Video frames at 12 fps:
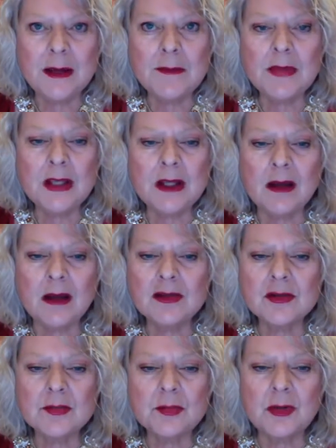
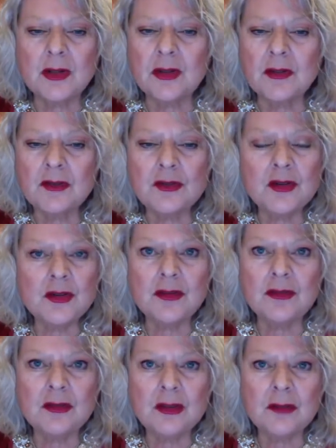because
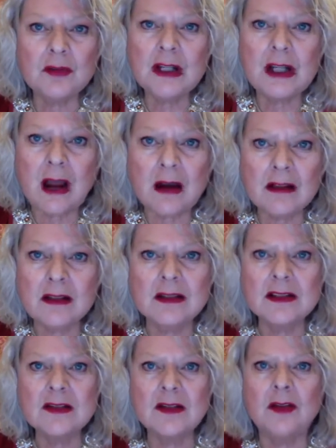
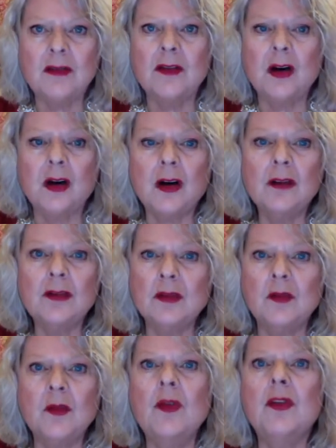regardless of all the
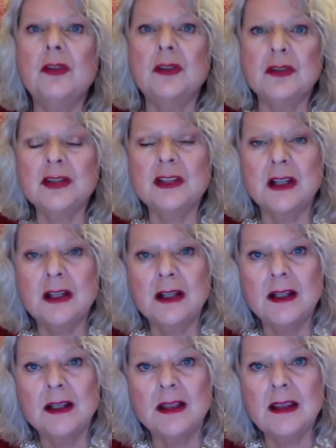wars
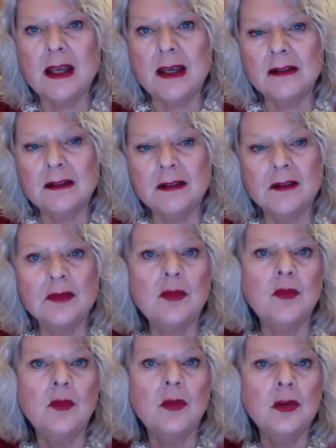that the
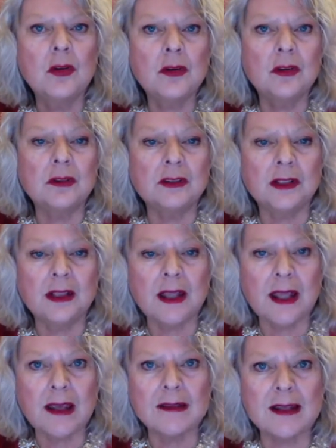world
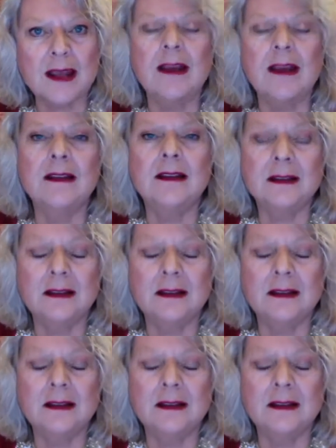has had,